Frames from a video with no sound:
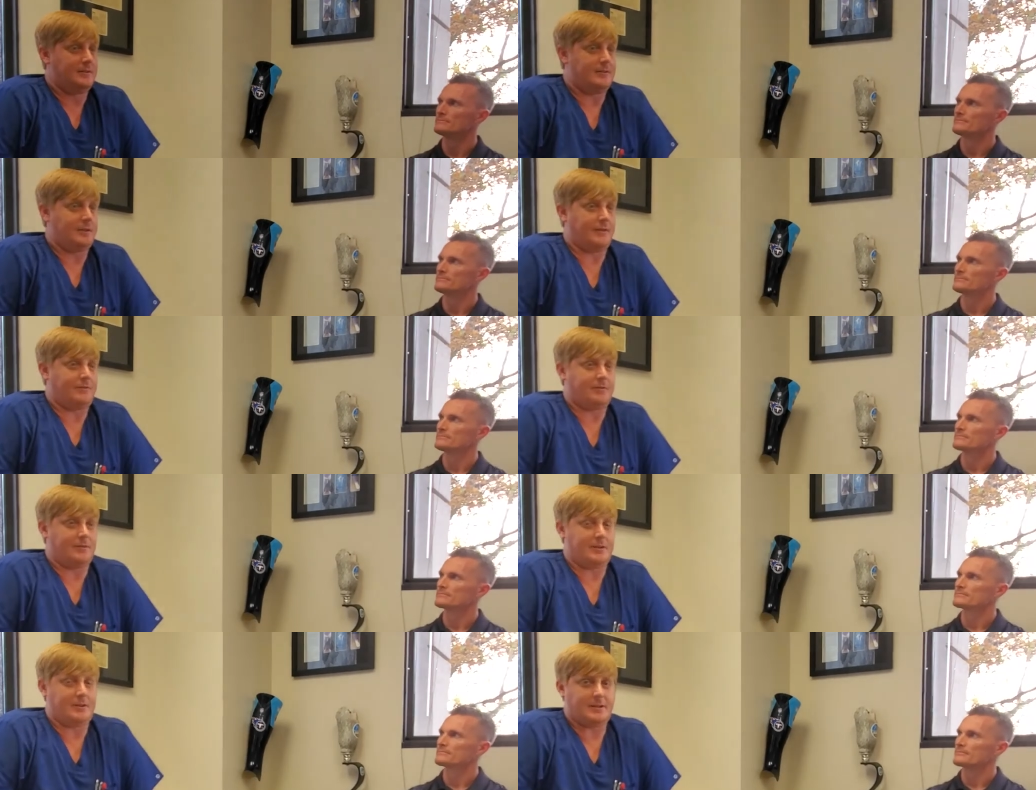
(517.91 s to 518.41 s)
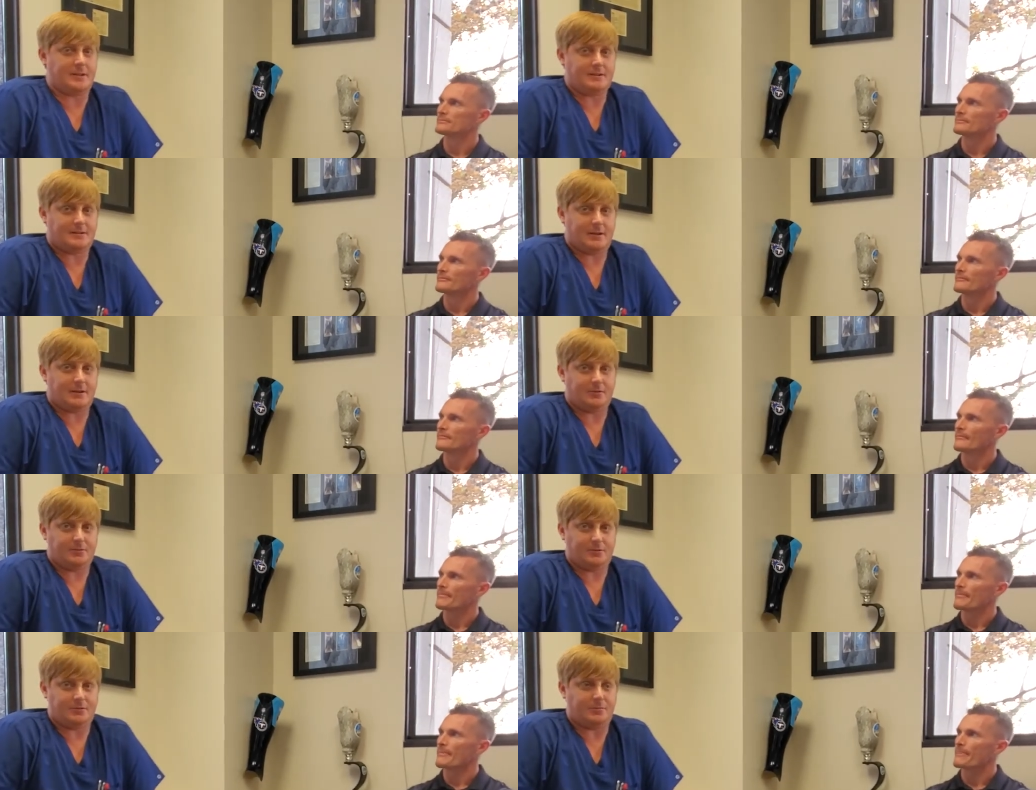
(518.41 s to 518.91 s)
Speaker 1: definitely cut
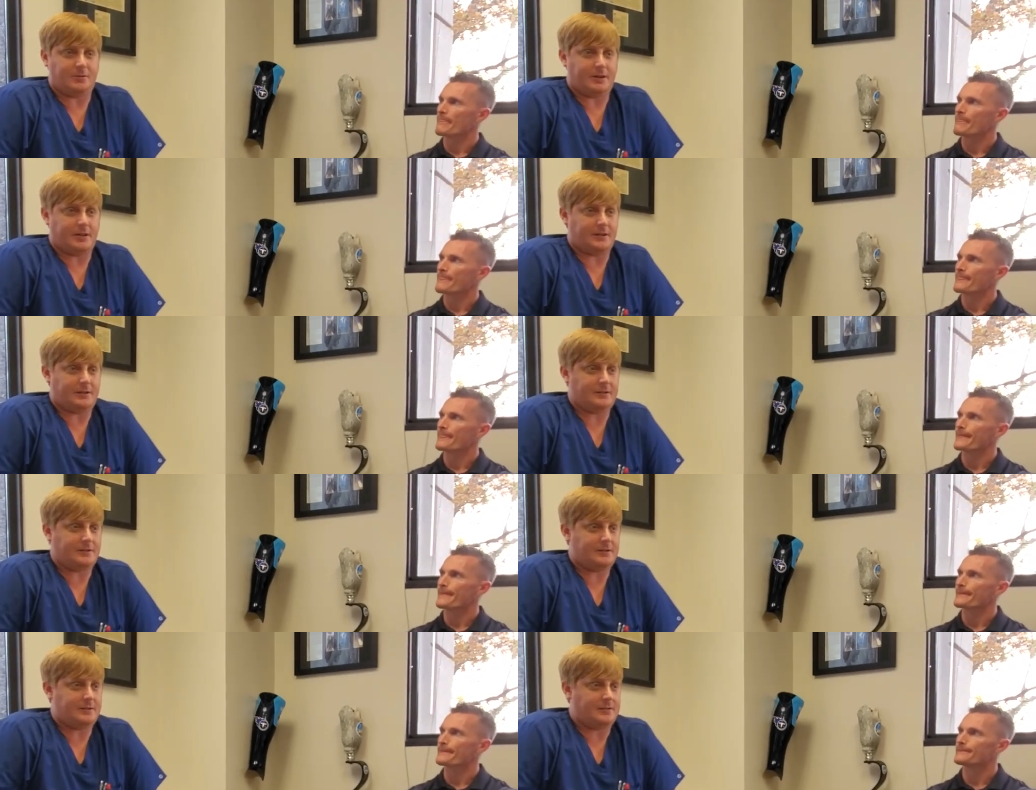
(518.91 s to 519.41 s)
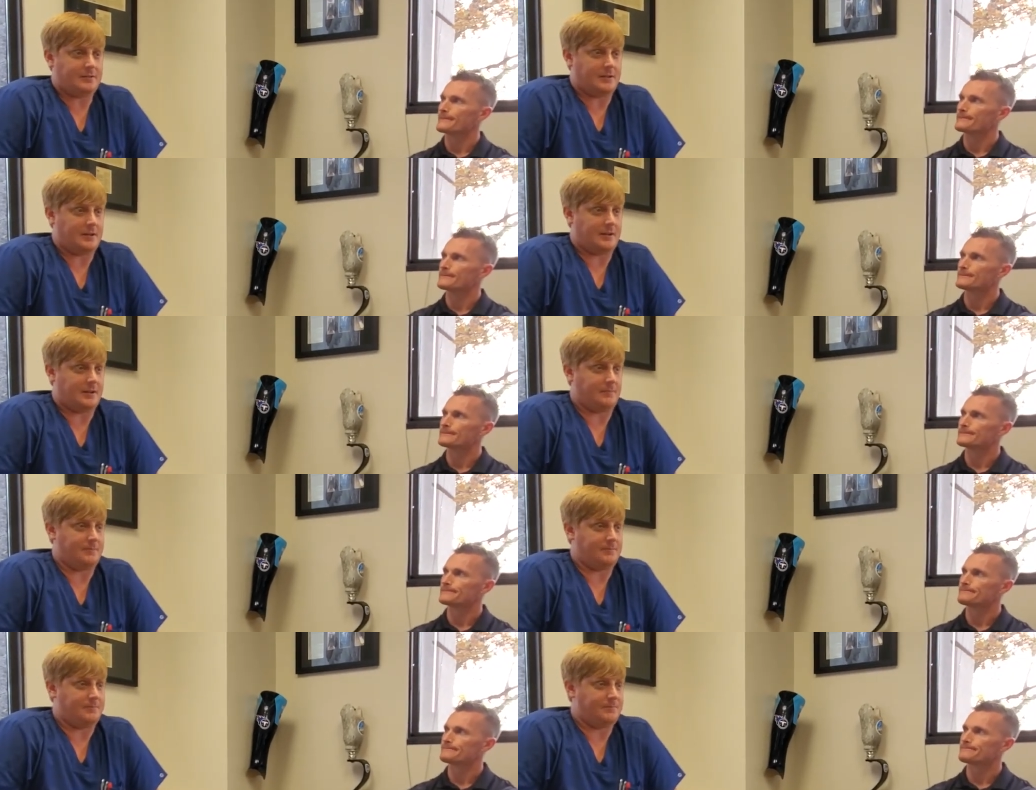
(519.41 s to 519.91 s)
down on sweat.
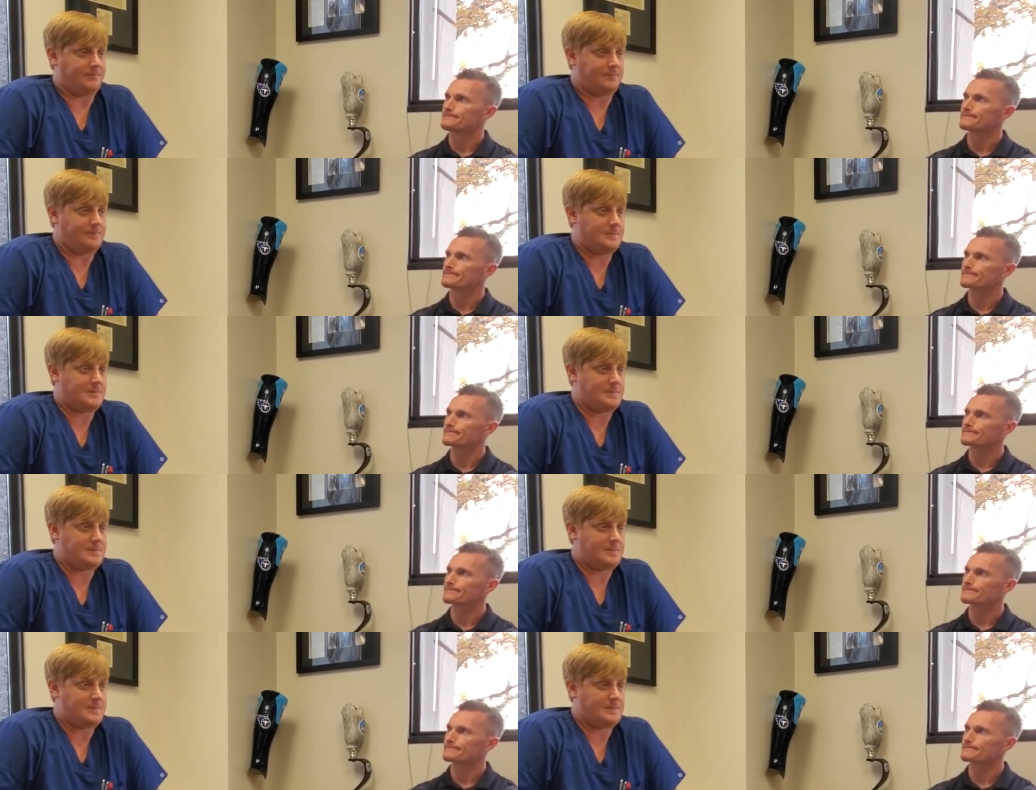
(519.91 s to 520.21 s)
Um,